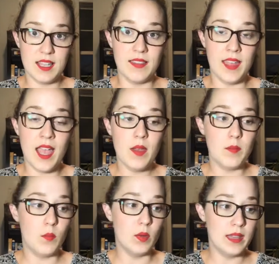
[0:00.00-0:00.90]
And
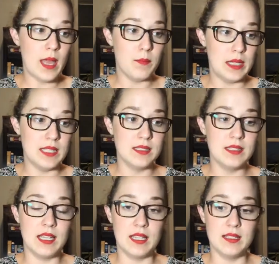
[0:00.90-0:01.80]
what that means
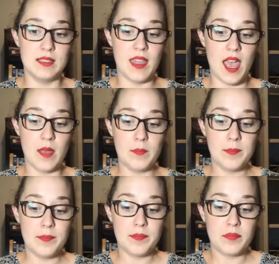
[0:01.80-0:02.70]
is that
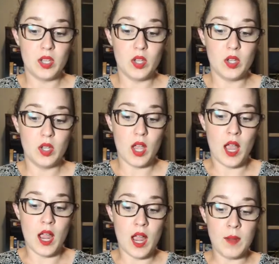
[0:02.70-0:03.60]

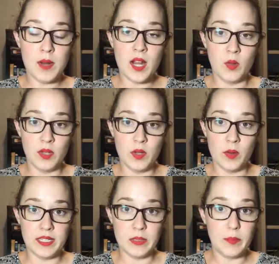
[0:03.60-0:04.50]
I'm not only
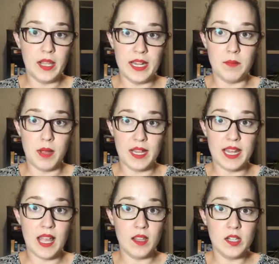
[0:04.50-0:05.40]
going to plan my
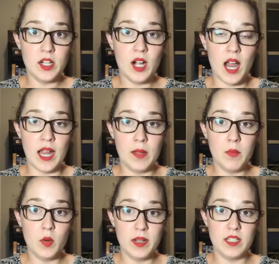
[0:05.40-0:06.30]
calendar, I
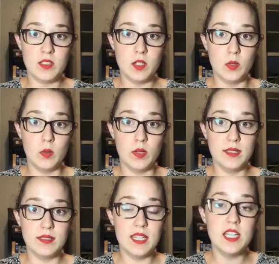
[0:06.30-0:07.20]
am going to
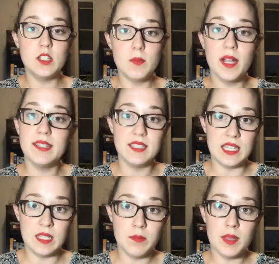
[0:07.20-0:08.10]
teach my
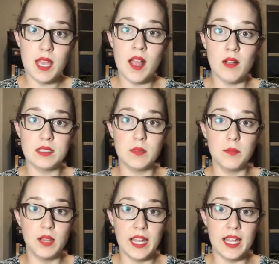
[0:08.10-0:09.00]
team how to
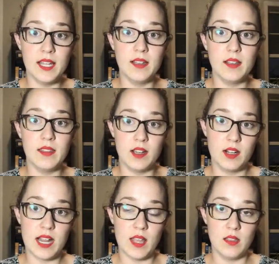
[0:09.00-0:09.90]
plan their
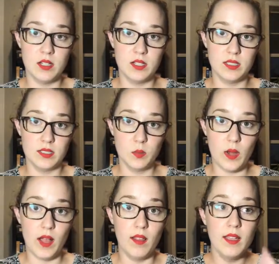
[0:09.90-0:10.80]
calendars as
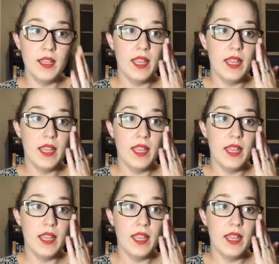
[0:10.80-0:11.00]
well.